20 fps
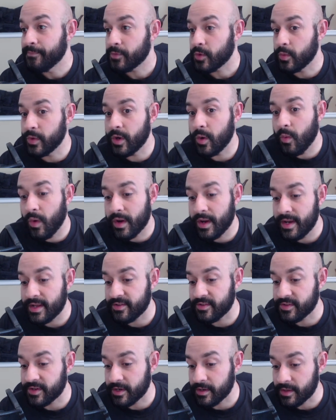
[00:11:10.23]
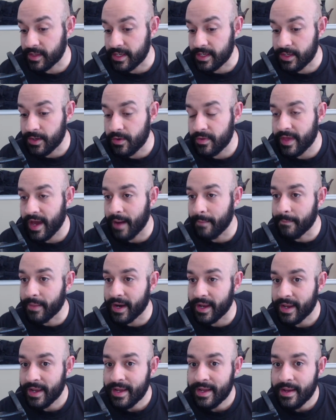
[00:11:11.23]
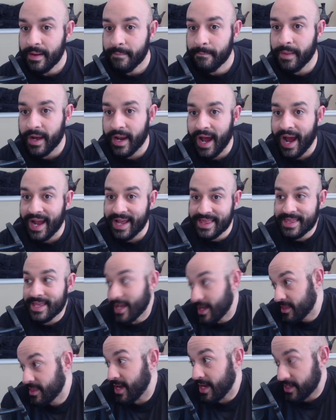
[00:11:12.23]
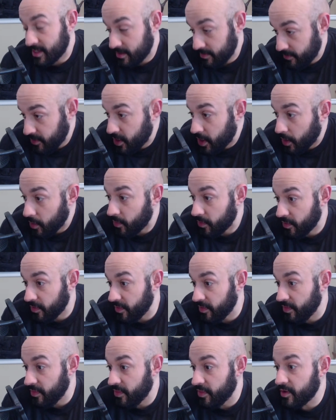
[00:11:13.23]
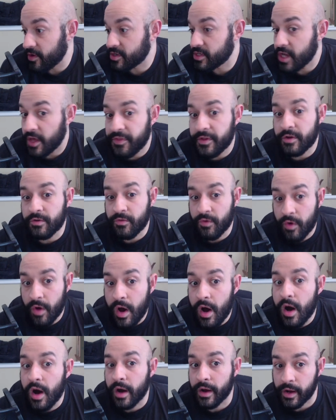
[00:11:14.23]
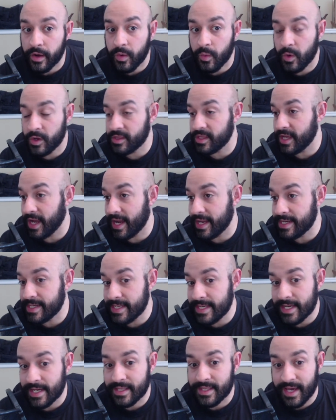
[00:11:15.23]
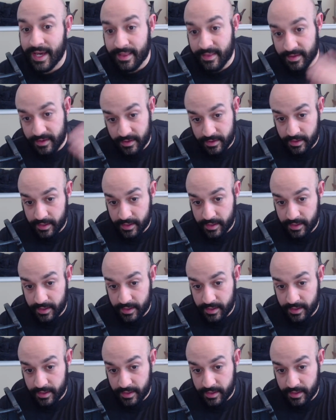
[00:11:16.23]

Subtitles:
We don't want to necessarily do that, but I think that, you know, there's nothing wrong with the idea that,